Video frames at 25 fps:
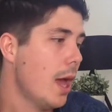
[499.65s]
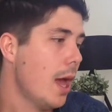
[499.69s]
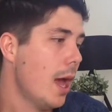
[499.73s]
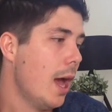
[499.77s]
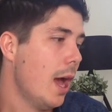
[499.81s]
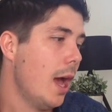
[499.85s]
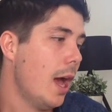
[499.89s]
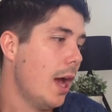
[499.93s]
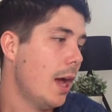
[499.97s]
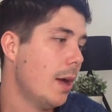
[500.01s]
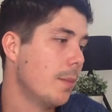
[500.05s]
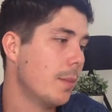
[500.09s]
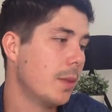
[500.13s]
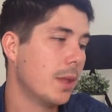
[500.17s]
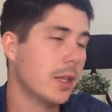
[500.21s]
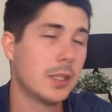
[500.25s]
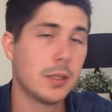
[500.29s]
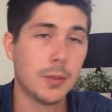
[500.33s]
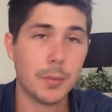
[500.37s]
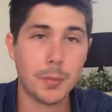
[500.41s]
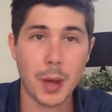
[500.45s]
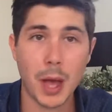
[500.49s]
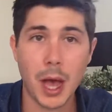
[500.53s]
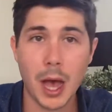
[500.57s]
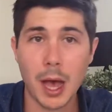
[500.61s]
Um, the
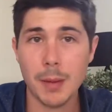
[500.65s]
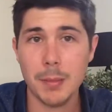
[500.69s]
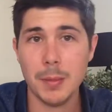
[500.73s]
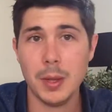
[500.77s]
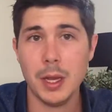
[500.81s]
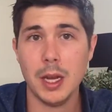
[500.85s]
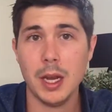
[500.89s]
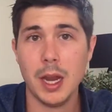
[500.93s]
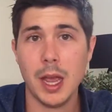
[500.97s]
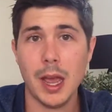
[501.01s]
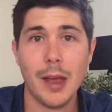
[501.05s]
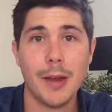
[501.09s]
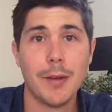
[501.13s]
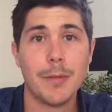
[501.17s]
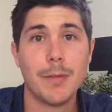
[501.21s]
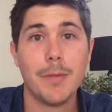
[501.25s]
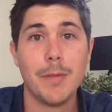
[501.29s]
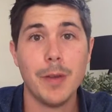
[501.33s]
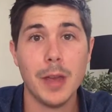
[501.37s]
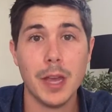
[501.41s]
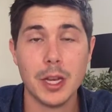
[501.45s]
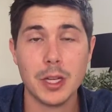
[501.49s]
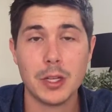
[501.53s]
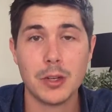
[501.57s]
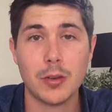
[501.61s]
department at
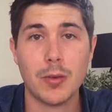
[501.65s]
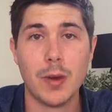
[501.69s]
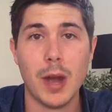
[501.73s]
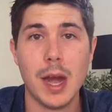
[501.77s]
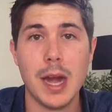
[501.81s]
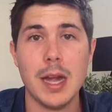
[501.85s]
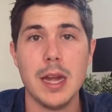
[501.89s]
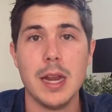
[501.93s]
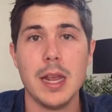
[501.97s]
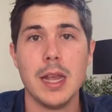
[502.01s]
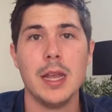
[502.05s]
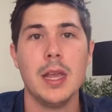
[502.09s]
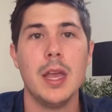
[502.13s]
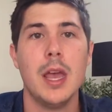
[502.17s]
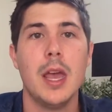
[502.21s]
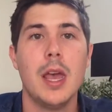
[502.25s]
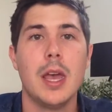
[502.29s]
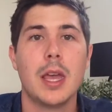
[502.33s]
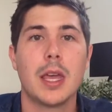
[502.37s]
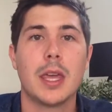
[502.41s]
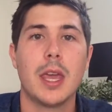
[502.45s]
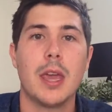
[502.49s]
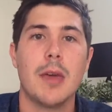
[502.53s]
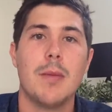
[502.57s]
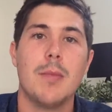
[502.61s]
Fair Trading
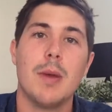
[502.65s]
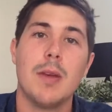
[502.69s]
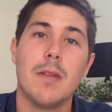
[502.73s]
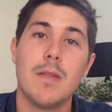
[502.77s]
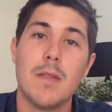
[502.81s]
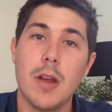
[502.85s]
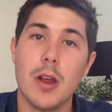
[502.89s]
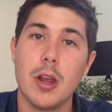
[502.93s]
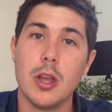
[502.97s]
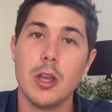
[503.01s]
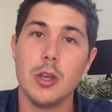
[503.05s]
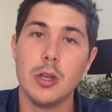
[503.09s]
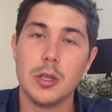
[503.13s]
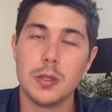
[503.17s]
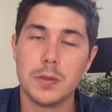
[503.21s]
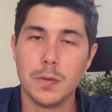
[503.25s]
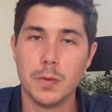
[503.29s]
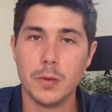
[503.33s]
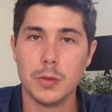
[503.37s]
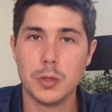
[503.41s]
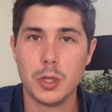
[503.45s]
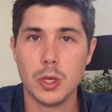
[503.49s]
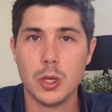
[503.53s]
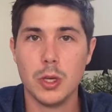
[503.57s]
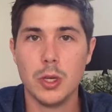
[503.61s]
can be very
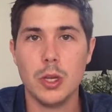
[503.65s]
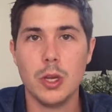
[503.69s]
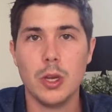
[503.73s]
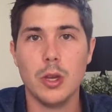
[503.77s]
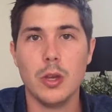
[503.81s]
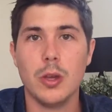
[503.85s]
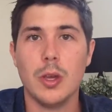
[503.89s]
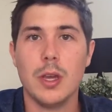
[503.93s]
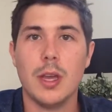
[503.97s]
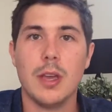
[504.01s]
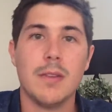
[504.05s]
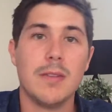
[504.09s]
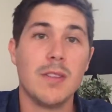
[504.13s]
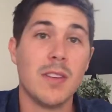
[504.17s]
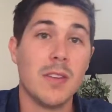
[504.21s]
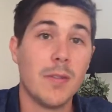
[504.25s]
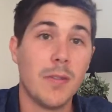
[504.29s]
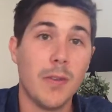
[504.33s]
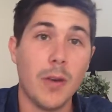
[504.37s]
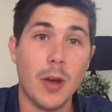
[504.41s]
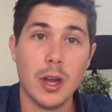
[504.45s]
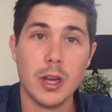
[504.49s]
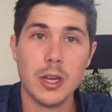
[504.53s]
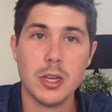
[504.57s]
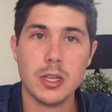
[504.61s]
useful to you if you
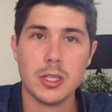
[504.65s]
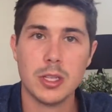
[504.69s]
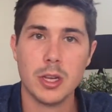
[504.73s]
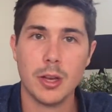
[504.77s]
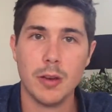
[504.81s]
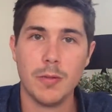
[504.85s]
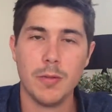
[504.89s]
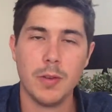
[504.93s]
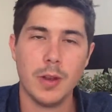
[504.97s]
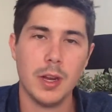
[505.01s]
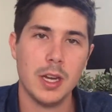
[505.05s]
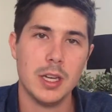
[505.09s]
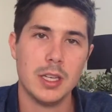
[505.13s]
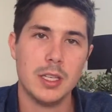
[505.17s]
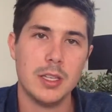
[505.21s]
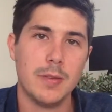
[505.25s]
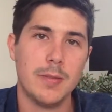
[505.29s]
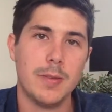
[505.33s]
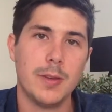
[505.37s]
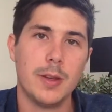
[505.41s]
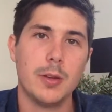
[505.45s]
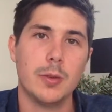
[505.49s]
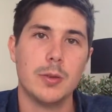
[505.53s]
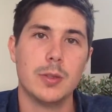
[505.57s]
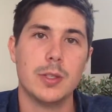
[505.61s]
find yourself in a
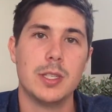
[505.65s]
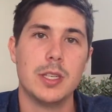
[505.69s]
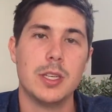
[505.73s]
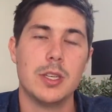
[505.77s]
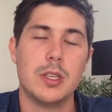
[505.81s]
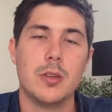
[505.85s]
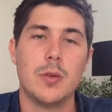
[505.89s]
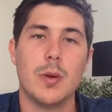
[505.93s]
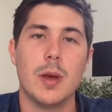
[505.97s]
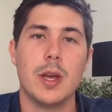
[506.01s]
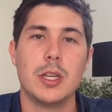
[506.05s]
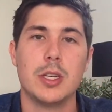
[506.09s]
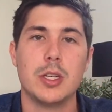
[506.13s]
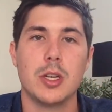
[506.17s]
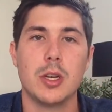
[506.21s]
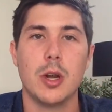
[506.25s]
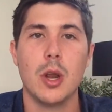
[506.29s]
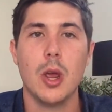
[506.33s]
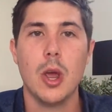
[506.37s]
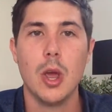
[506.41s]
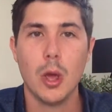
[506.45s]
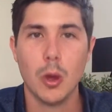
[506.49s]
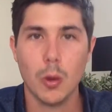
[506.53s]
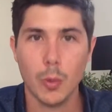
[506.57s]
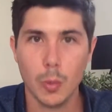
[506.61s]
difficult situation
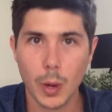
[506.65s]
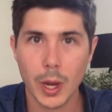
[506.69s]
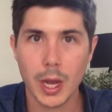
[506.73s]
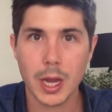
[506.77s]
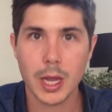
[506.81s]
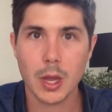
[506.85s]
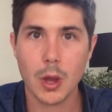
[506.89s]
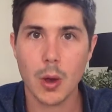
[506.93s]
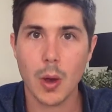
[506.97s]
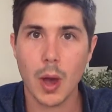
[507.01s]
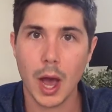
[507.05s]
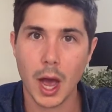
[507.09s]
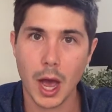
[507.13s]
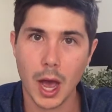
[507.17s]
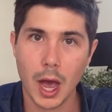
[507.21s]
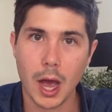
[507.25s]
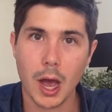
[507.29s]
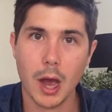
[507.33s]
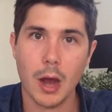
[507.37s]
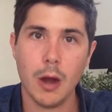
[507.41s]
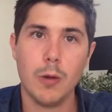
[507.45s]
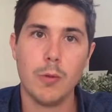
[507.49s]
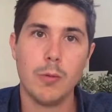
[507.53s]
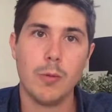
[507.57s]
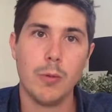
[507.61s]
where you
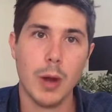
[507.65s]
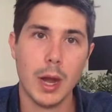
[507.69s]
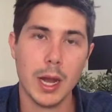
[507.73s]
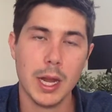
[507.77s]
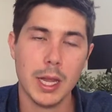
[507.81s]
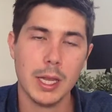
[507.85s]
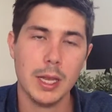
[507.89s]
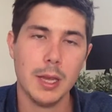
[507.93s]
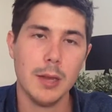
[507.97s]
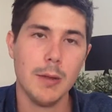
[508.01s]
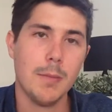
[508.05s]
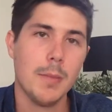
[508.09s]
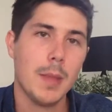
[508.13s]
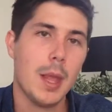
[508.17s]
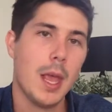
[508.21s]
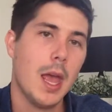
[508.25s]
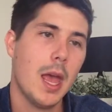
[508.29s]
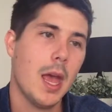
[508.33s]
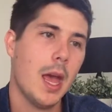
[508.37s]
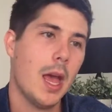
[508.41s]
are running it.